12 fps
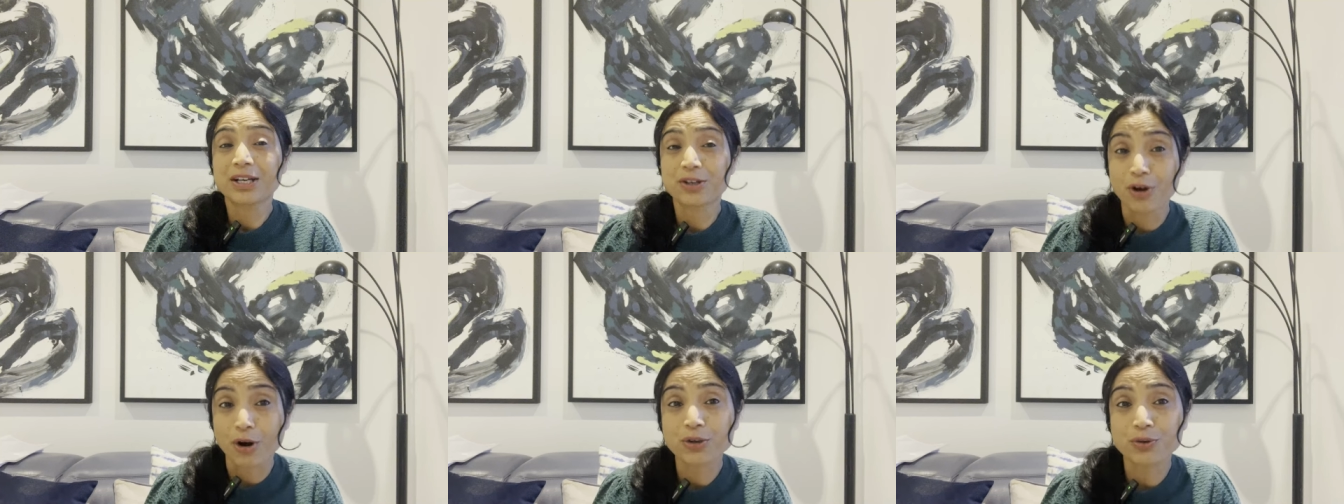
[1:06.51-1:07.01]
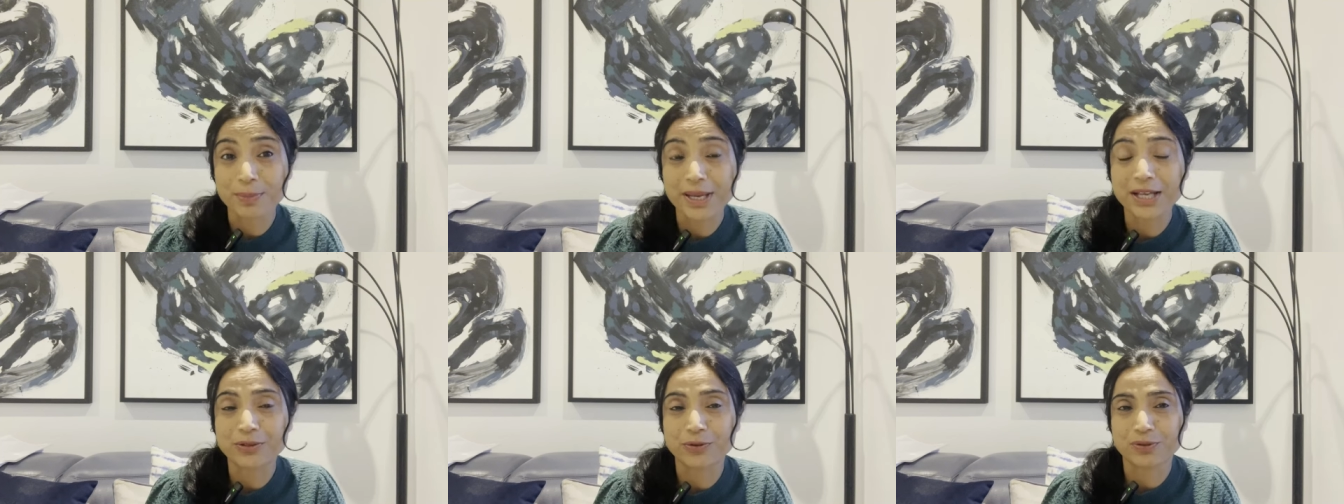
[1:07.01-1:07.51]
not to
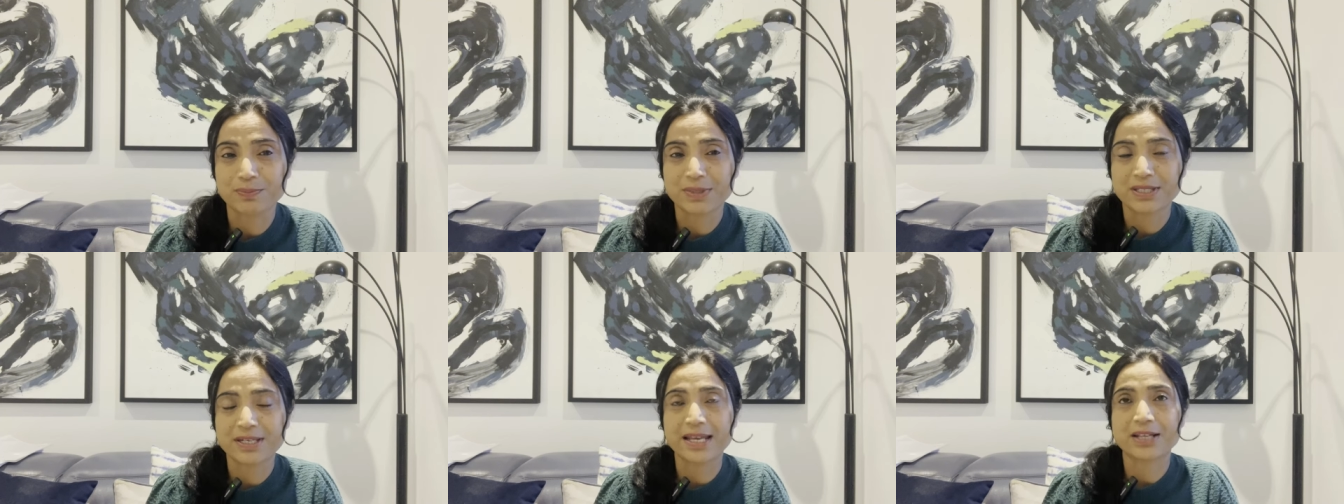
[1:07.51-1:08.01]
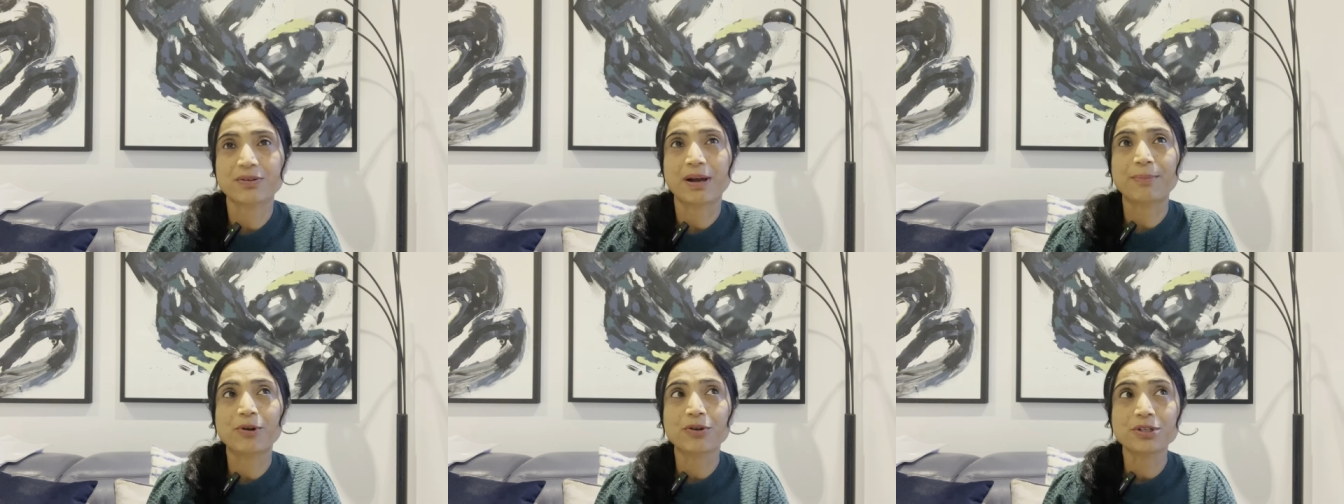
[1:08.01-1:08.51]
make those mistakes so
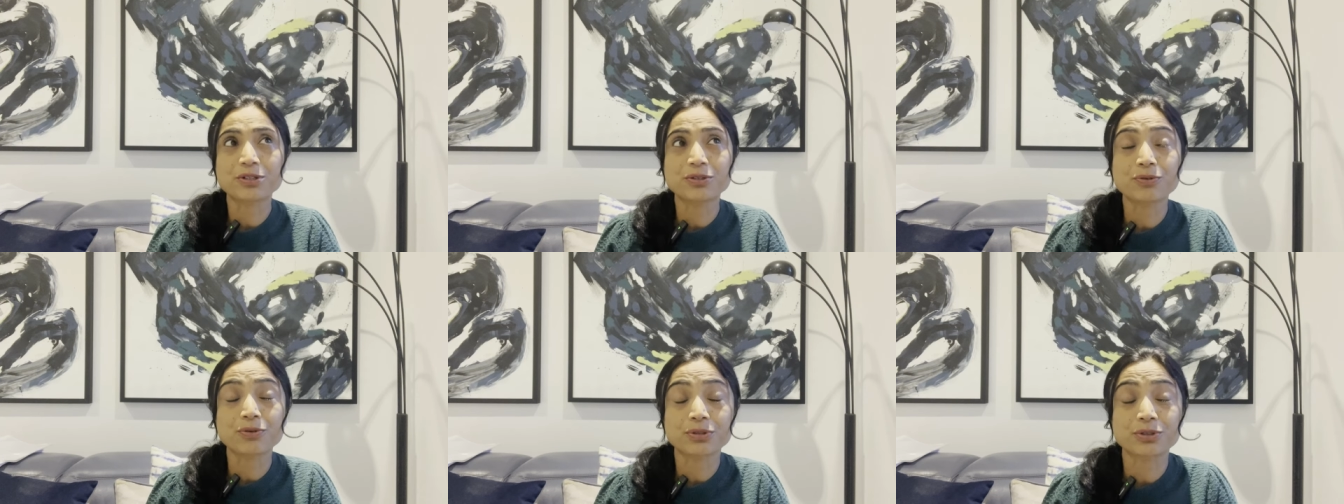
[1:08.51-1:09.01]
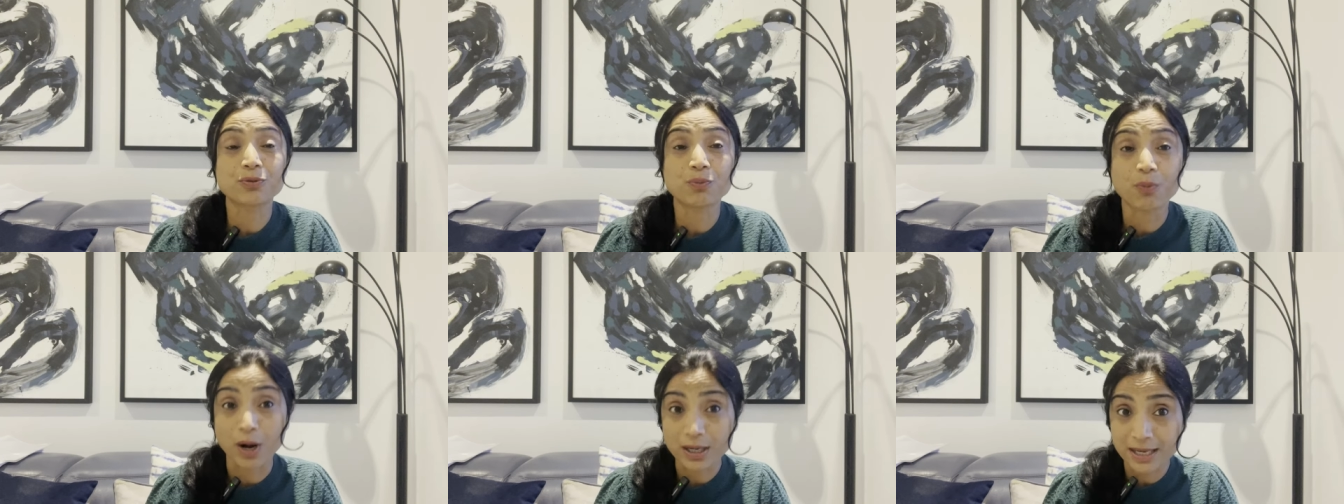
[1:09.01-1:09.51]
i'm going to talk through
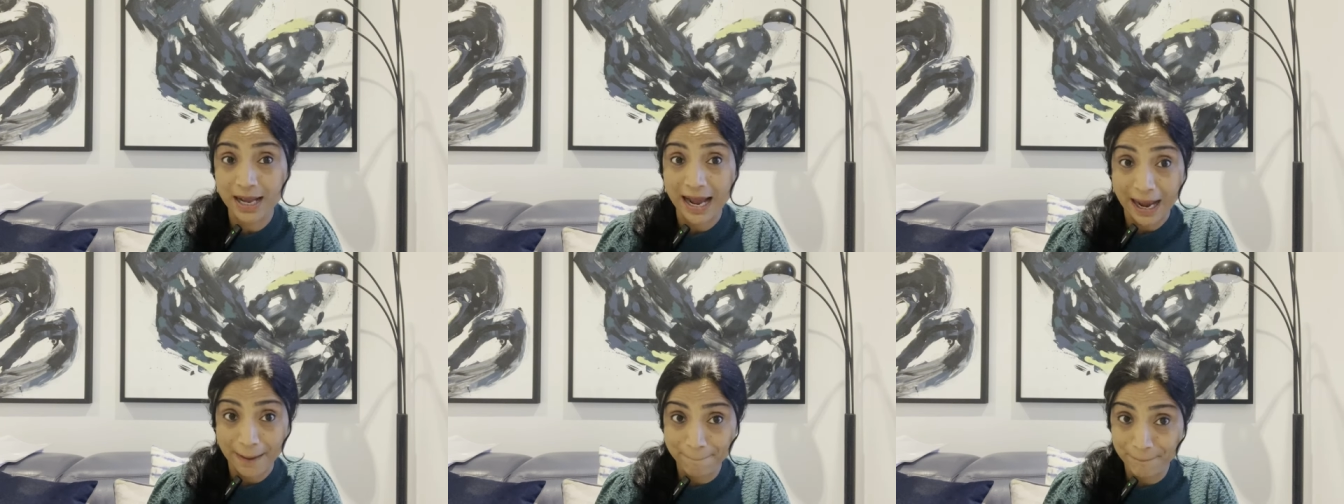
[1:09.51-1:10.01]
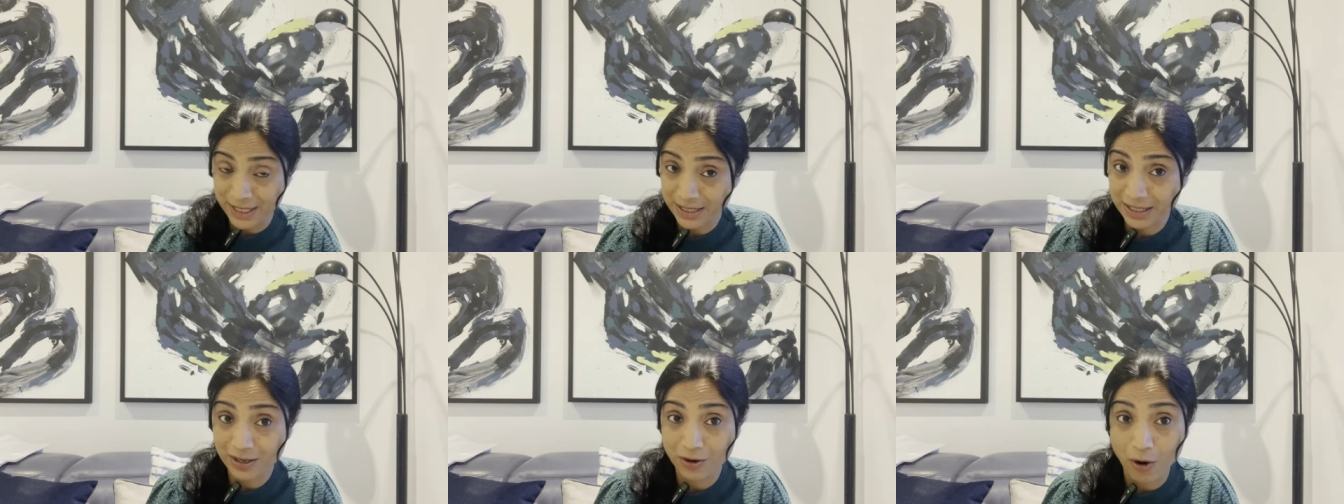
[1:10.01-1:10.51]
what have
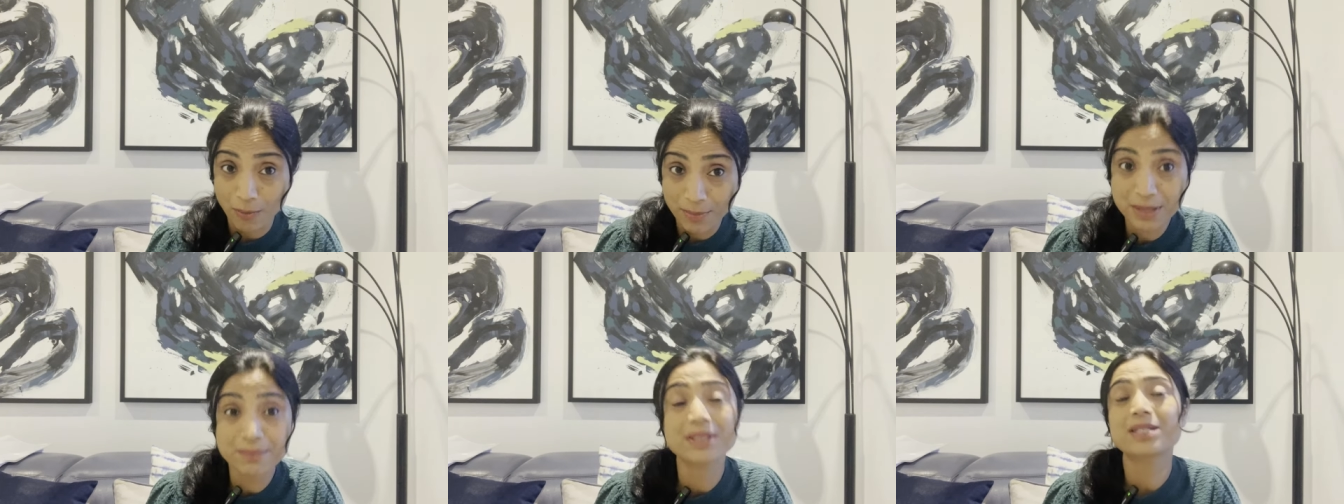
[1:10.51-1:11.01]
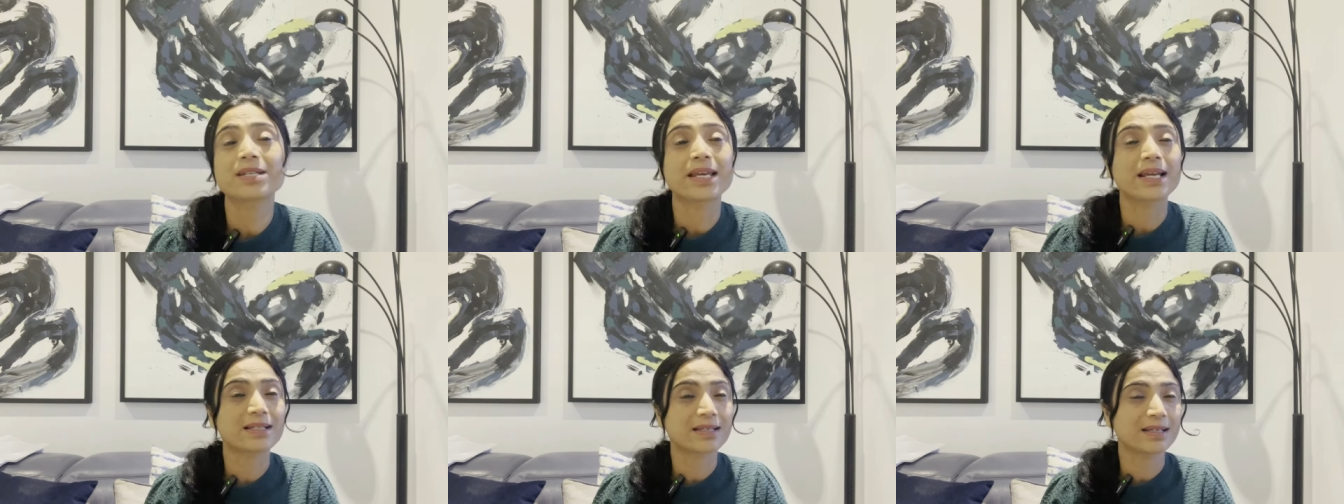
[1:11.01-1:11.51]
been the common
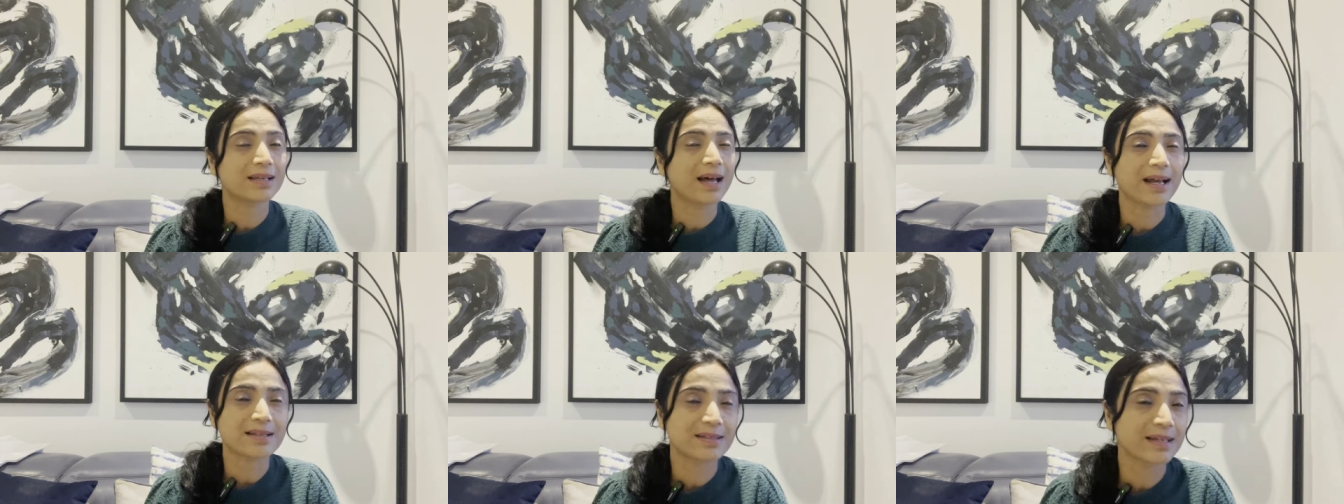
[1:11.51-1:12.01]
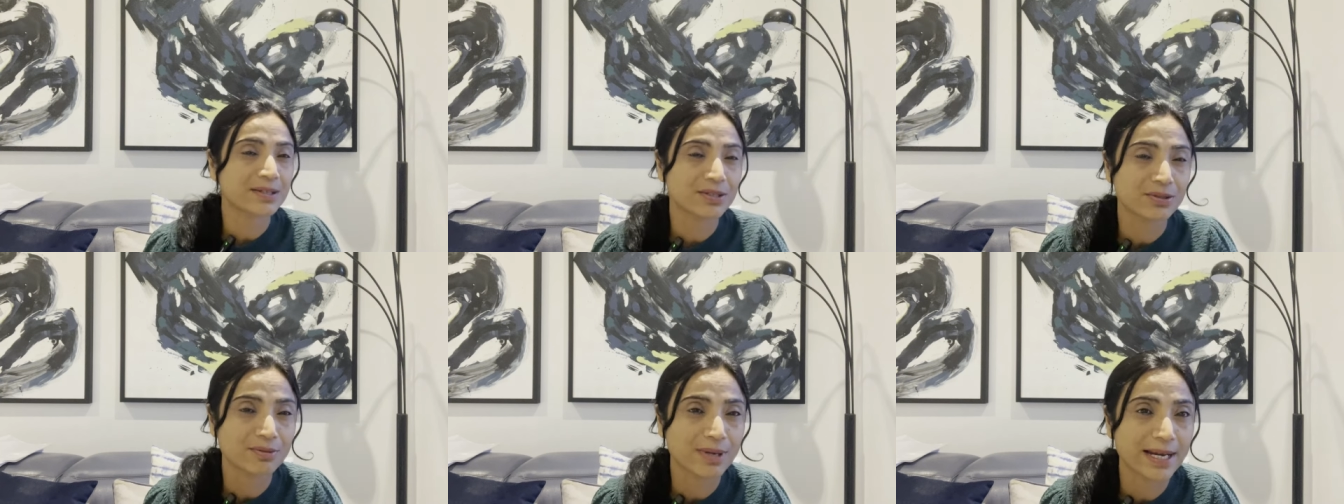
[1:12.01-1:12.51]
mistakes in last six
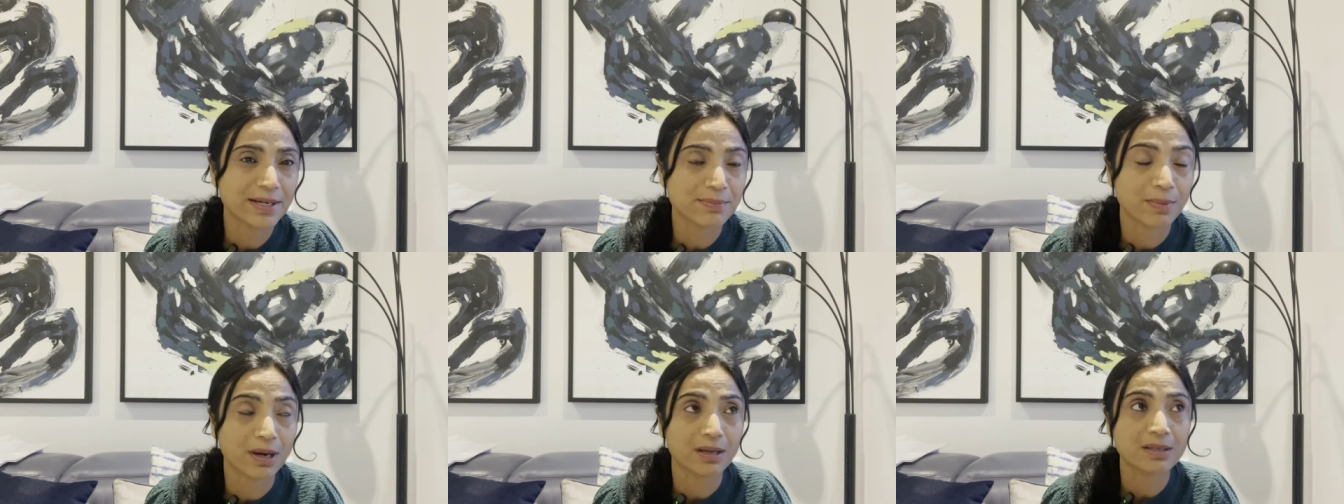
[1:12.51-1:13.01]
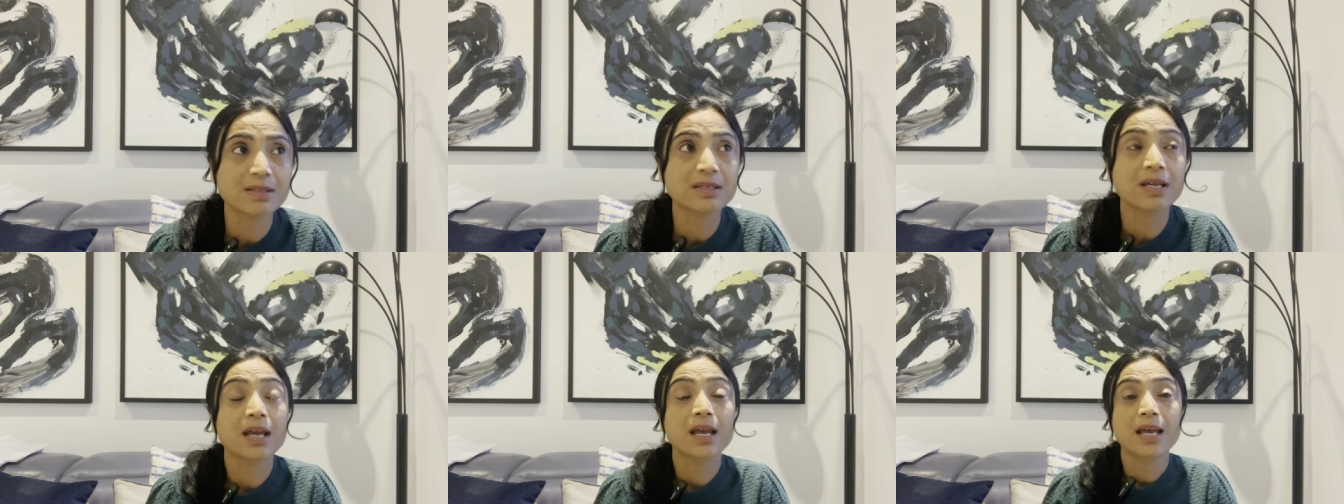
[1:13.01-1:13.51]
to eight months